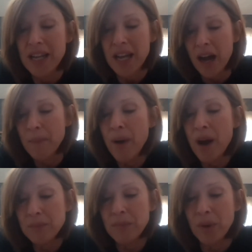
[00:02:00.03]

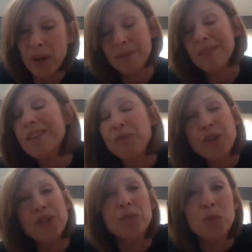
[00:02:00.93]
among my
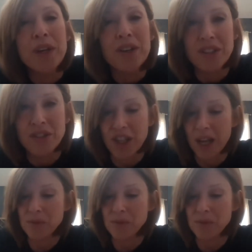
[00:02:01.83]
first and weirdest jobs.